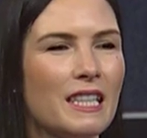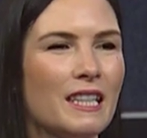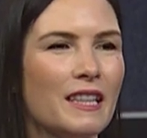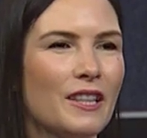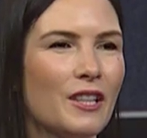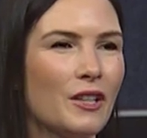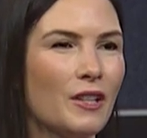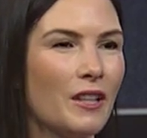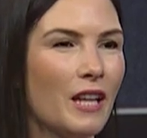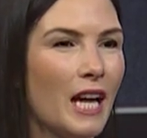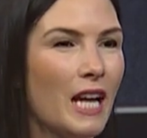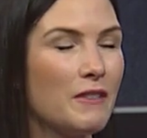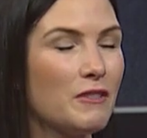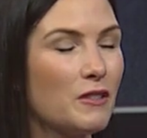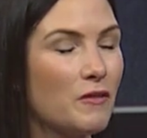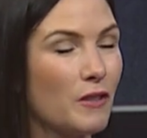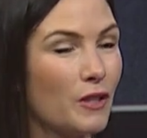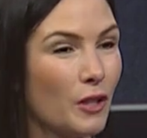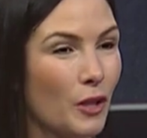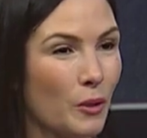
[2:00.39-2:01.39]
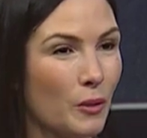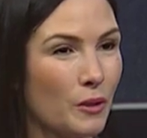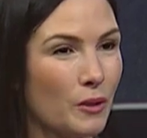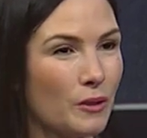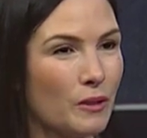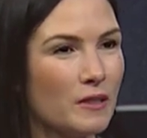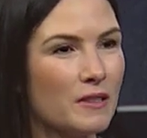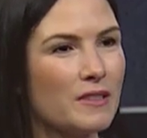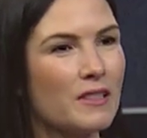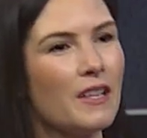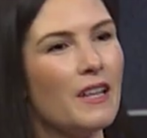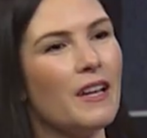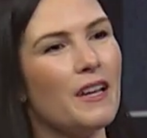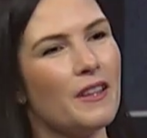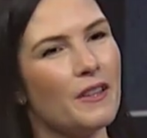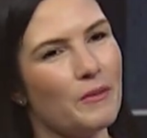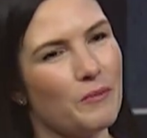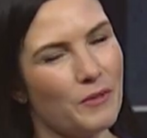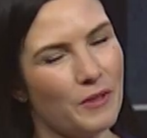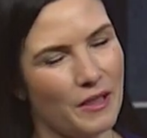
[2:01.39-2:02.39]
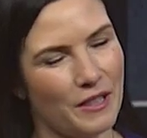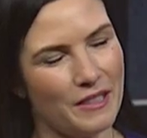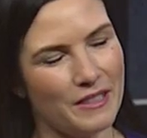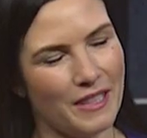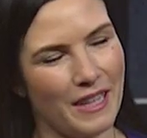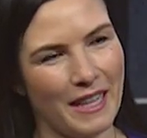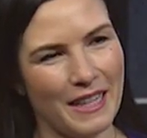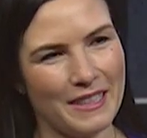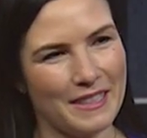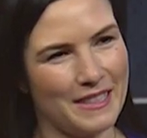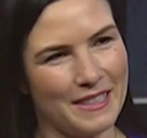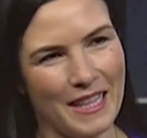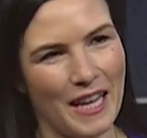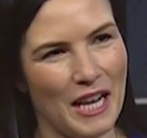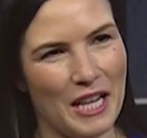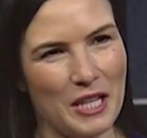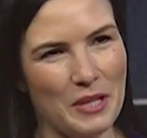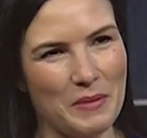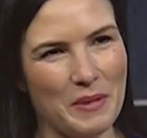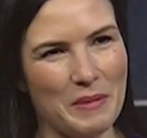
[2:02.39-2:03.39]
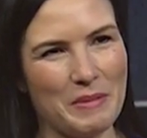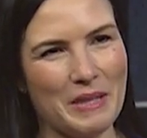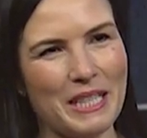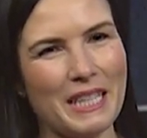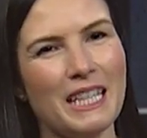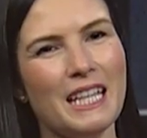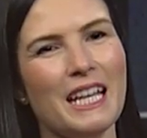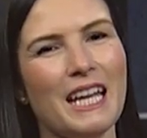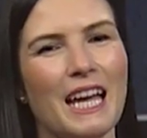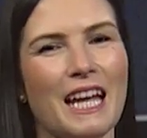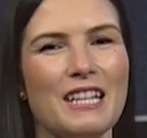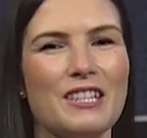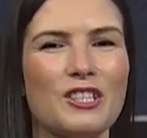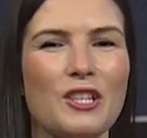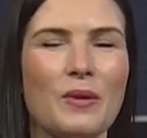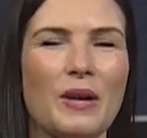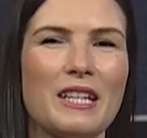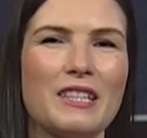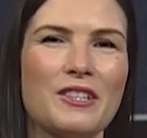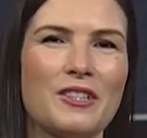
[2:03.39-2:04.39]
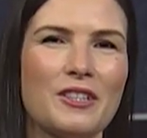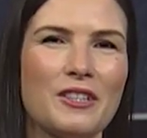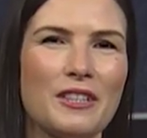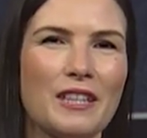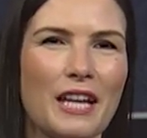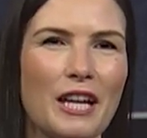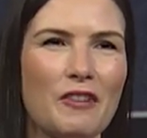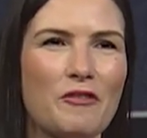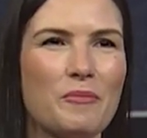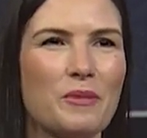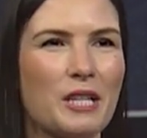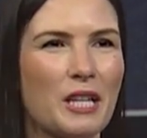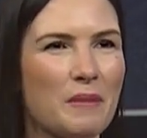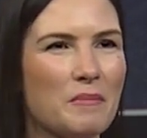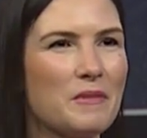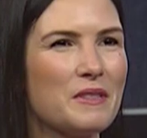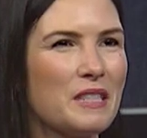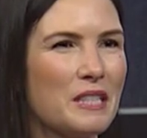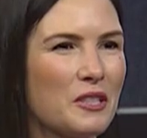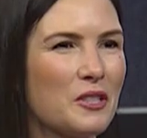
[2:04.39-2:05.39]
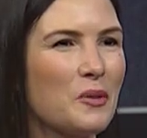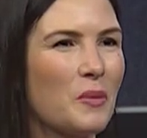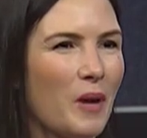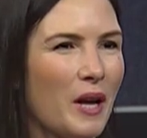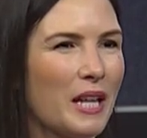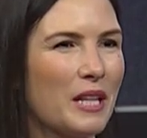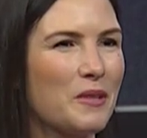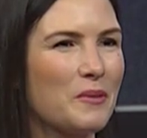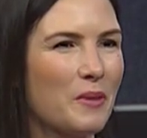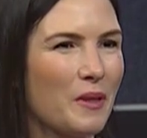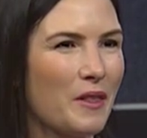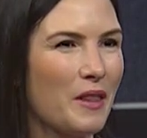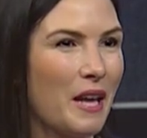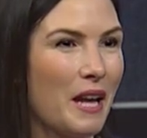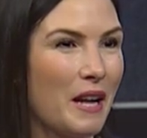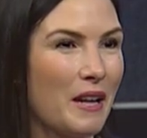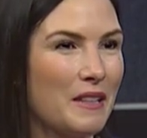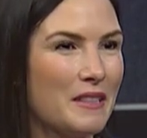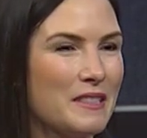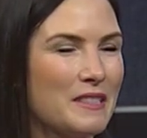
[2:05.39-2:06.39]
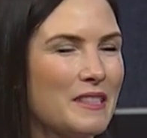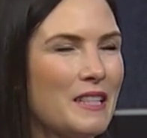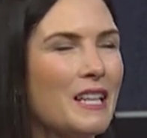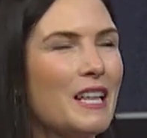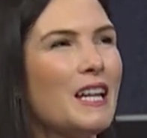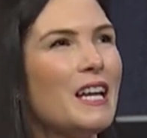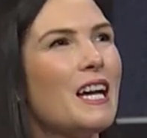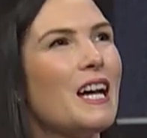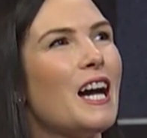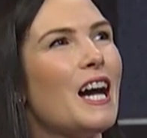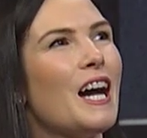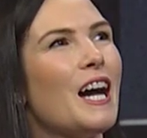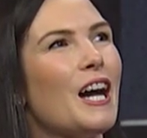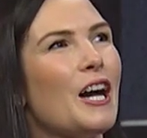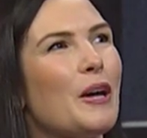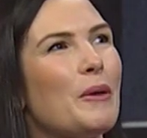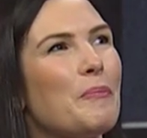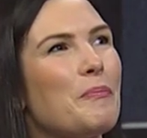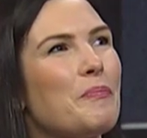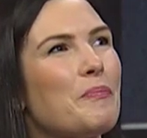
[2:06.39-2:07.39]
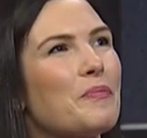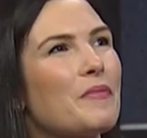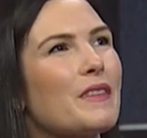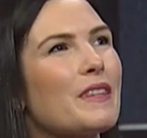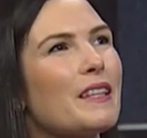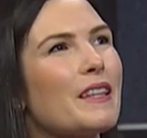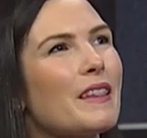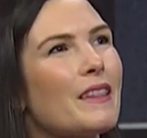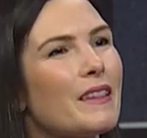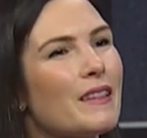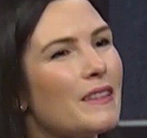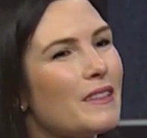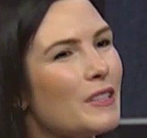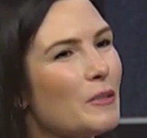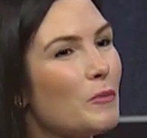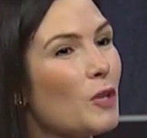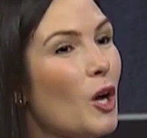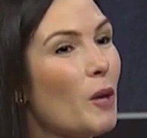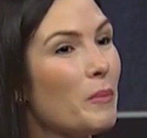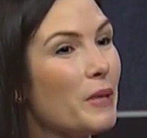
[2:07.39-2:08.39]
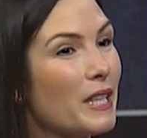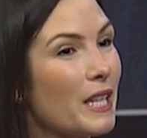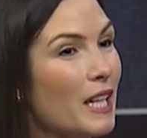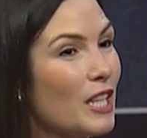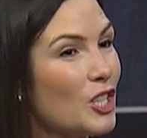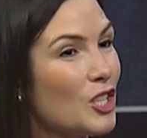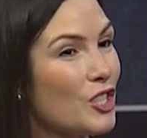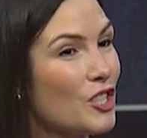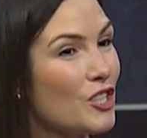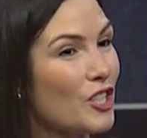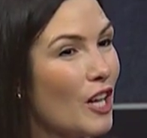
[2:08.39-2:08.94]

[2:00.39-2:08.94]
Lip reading: in the lives of the locals than with these high society women. And so as her life becomes entwined with theirs, some complications